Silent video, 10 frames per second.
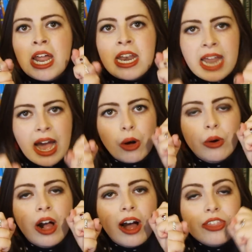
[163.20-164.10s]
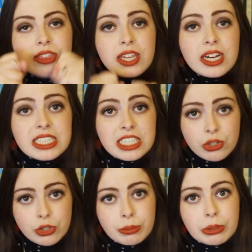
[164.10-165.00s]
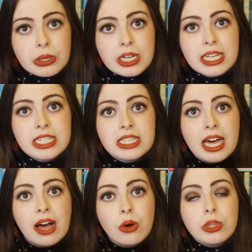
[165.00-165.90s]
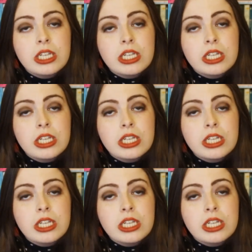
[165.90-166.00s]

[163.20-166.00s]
Now, I think the idea of the book is that all